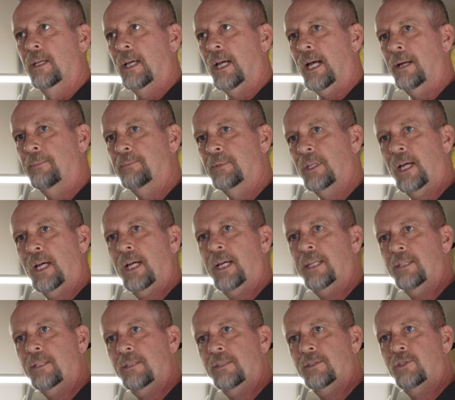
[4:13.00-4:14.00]
I'm
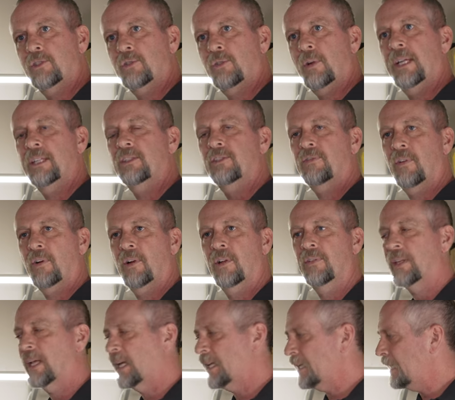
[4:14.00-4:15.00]
not
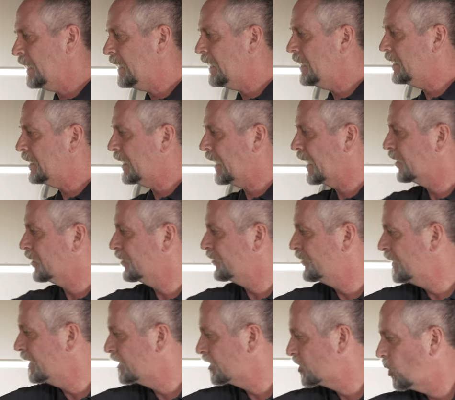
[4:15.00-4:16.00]
transferring that heat out
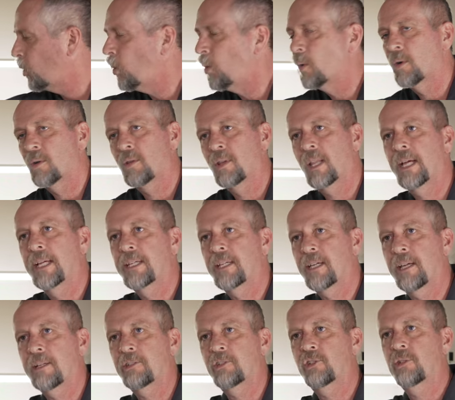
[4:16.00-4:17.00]
of this coil like
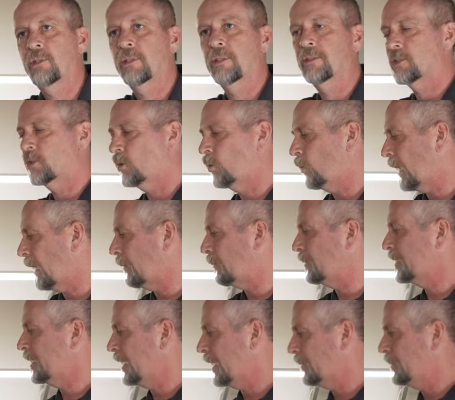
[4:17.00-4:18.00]
I should. So why
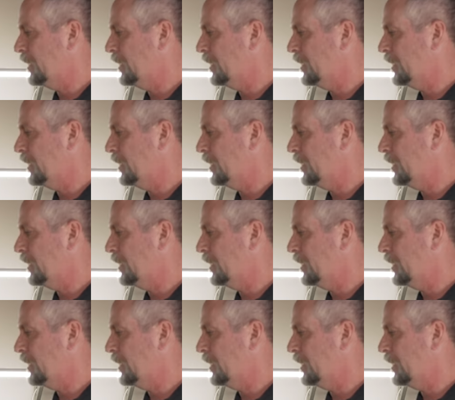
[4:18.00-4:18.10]
would that